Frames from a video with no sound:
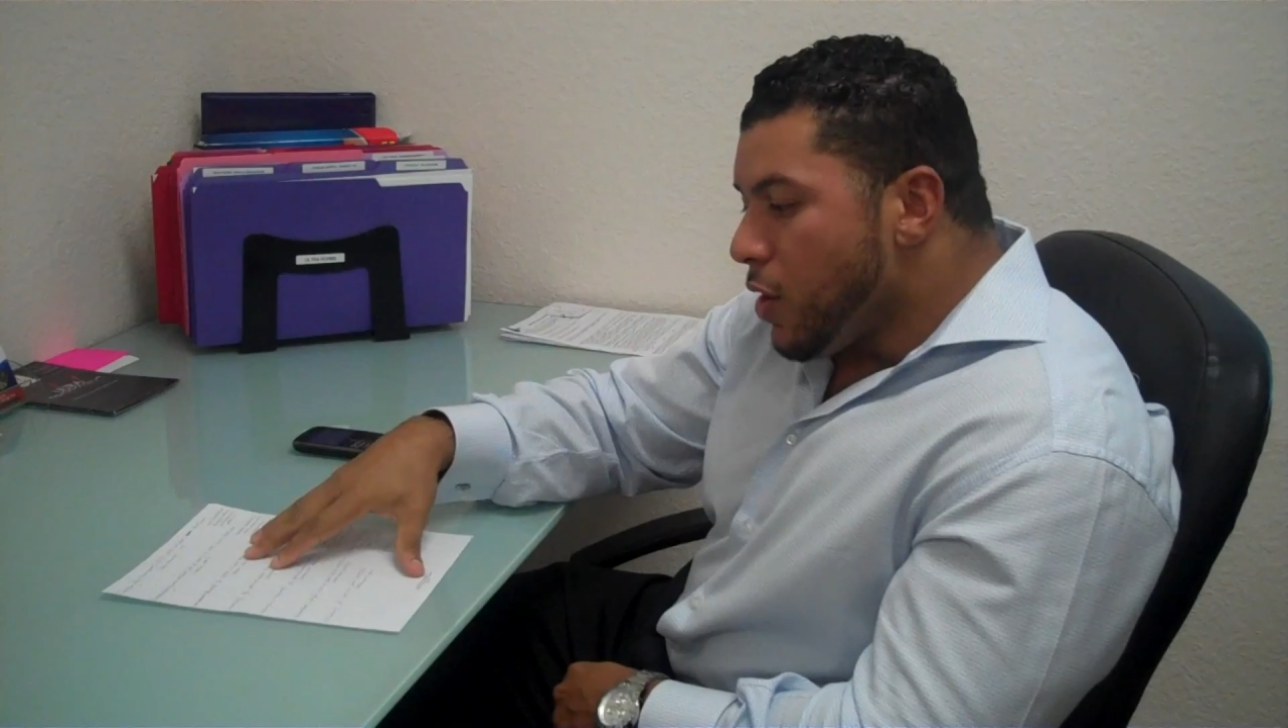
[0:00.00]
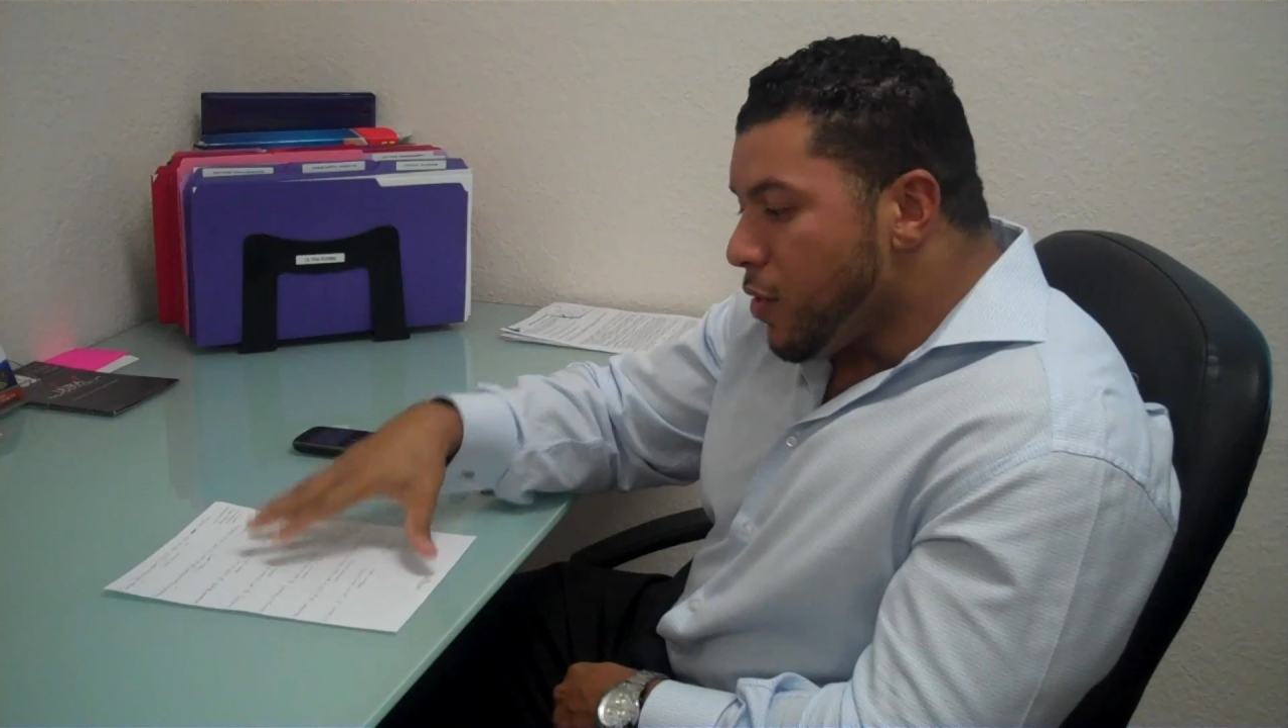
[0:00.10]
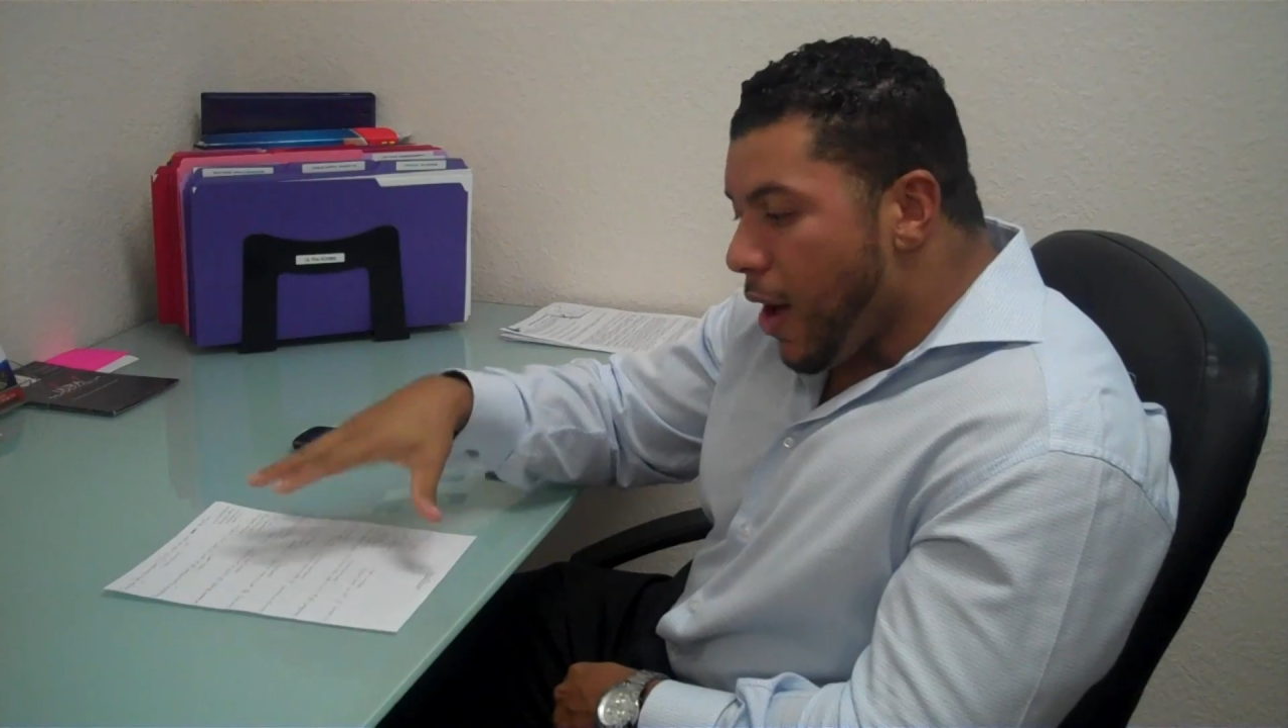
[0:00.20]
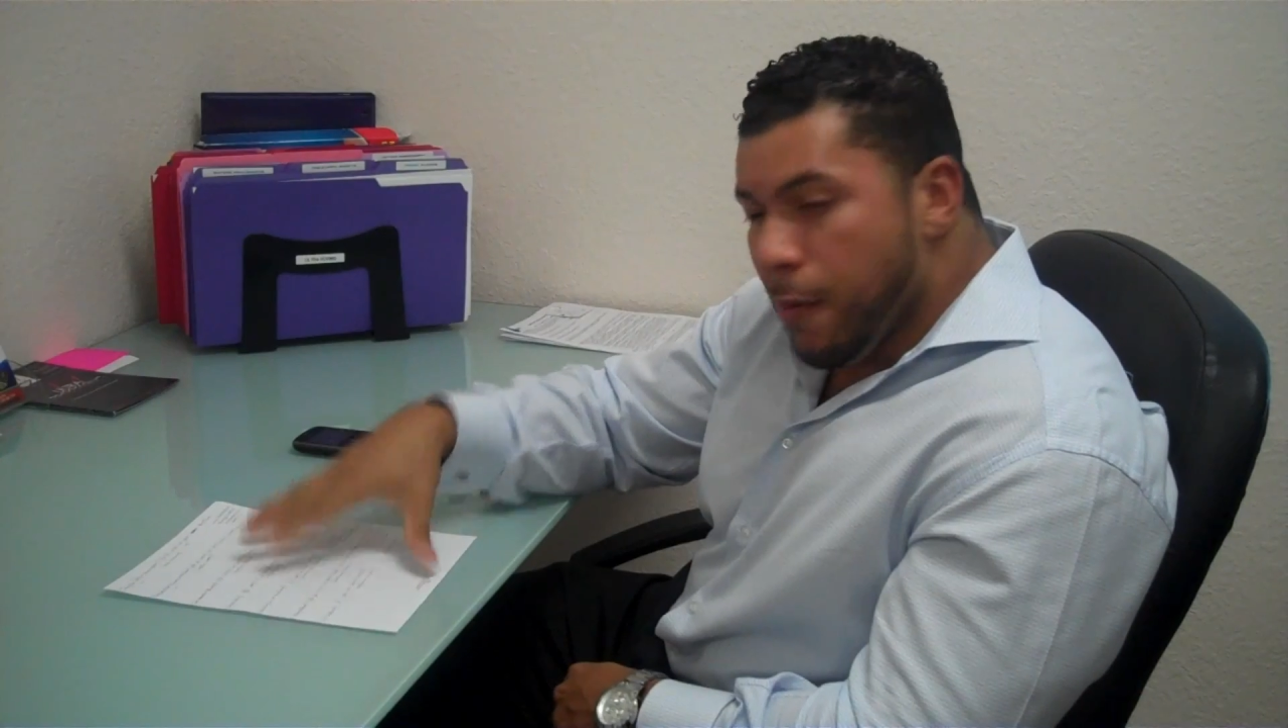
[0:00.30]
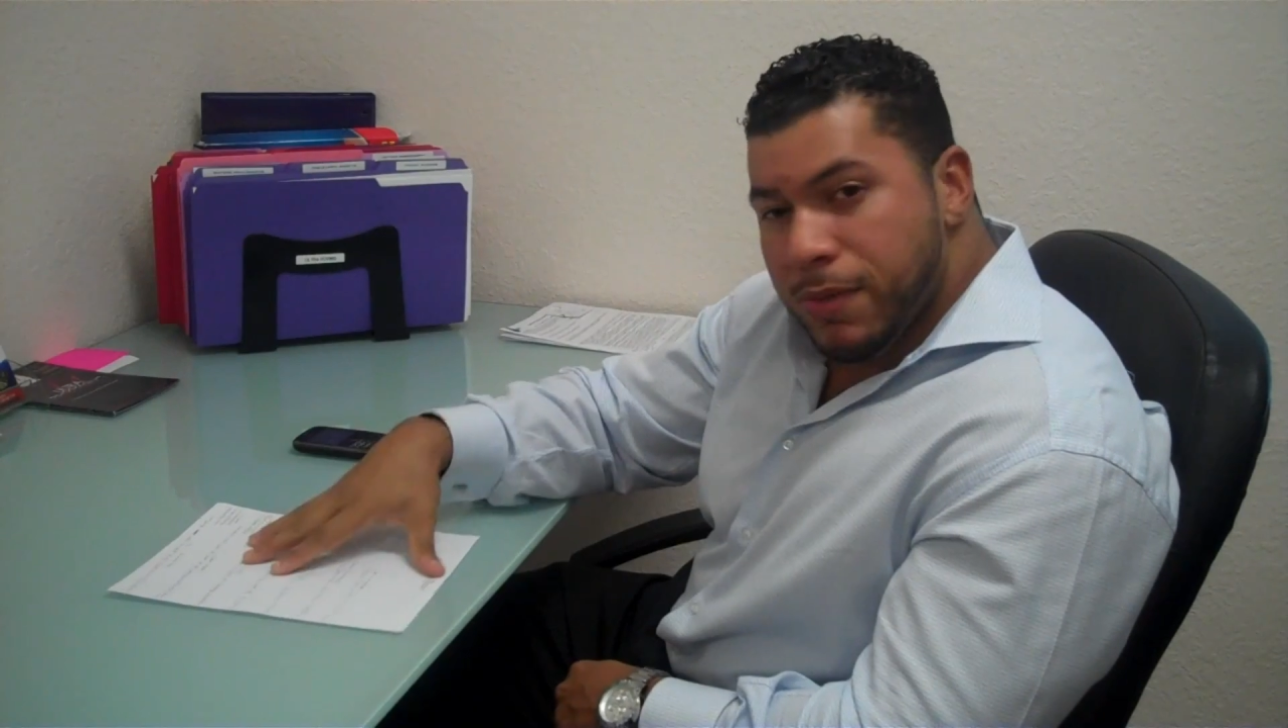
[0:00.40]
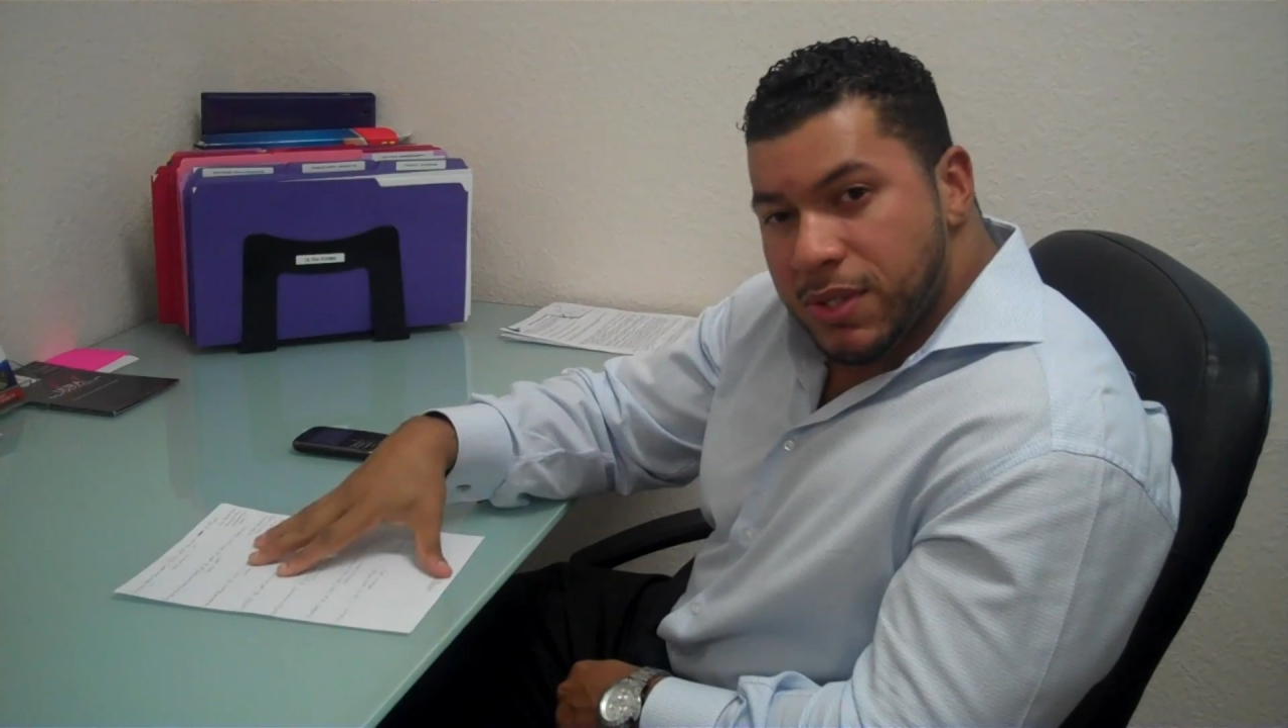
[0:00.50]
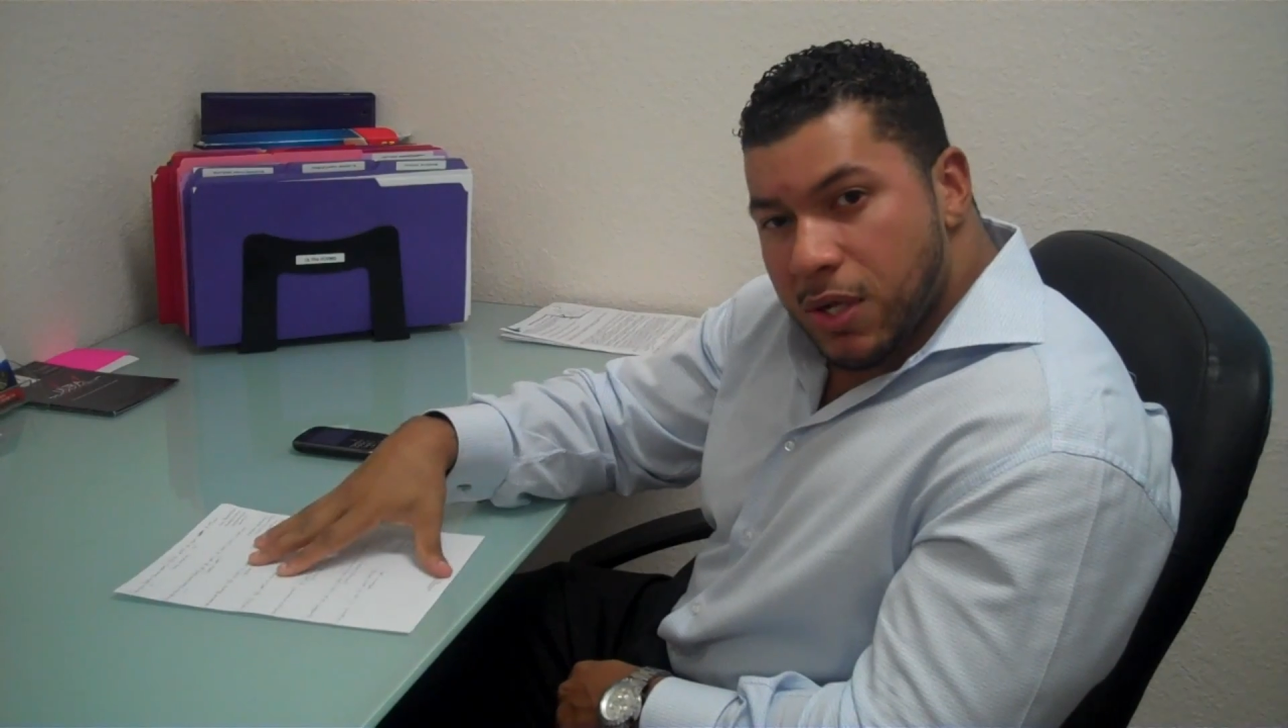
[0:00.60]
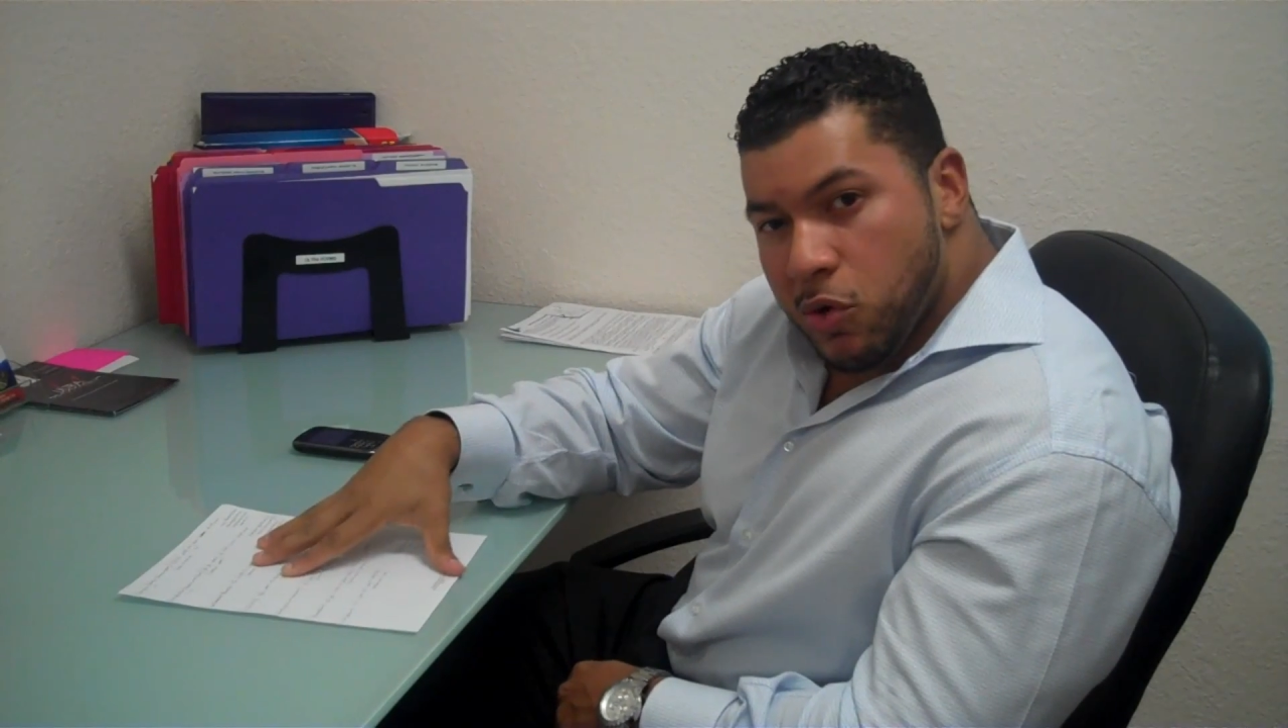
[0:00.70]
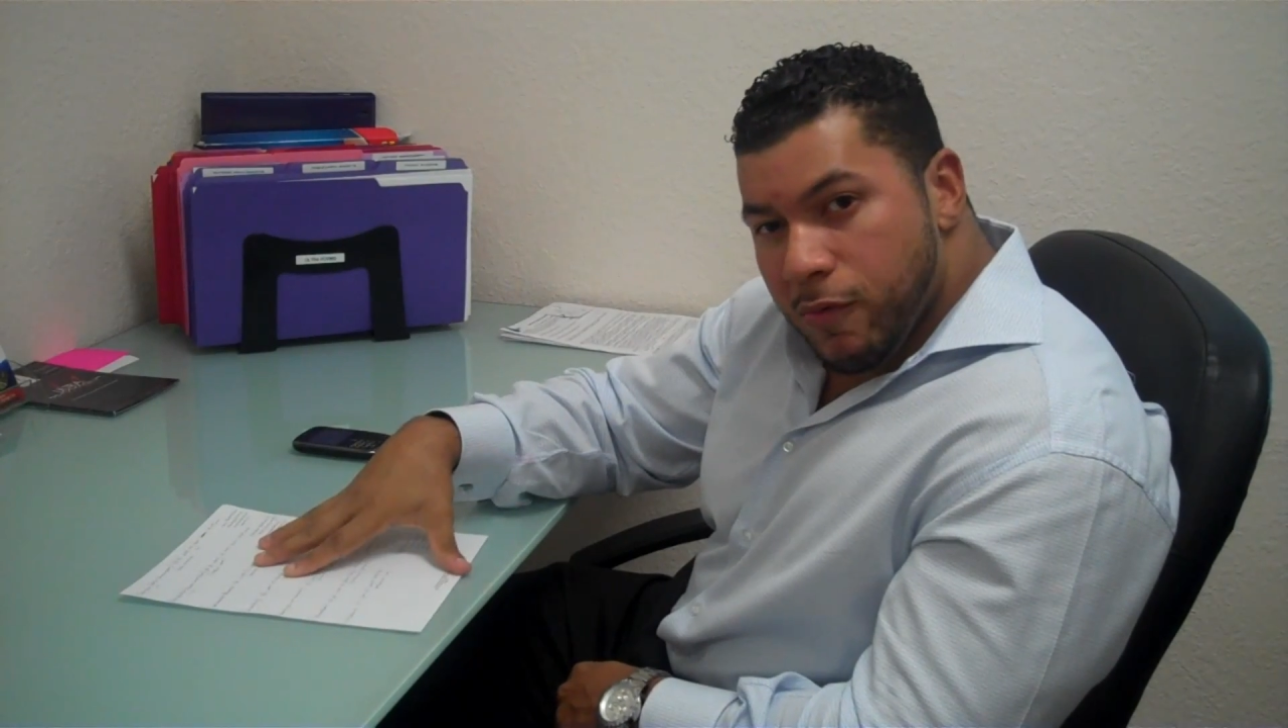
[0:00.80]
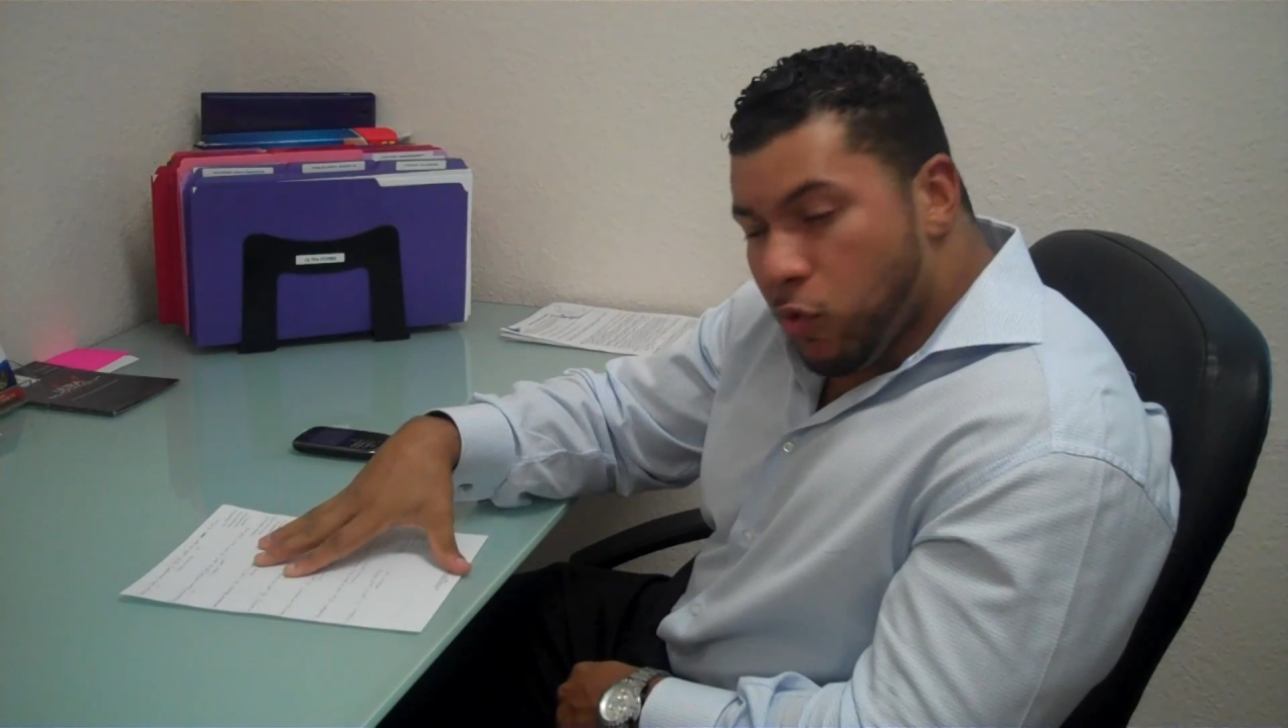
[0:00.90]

You'll help the seller